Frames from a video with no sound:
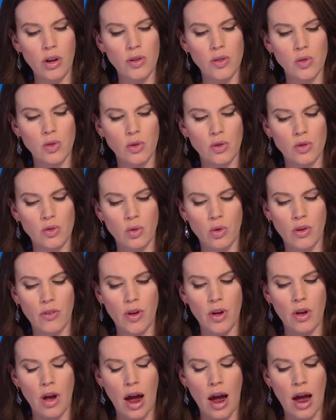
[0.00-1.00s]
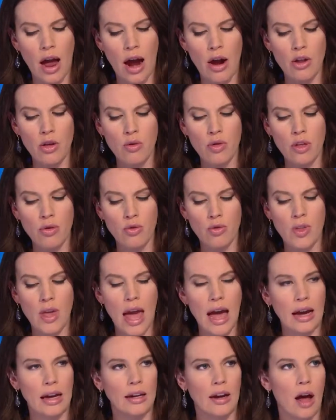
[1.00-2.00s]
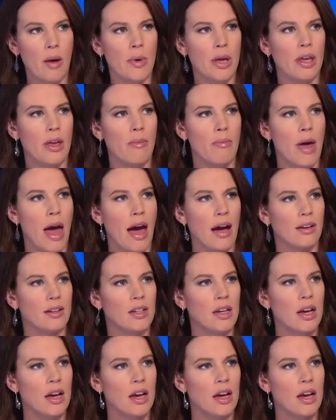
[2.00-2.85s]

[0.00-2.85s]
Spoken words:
is how do you think through the economic impact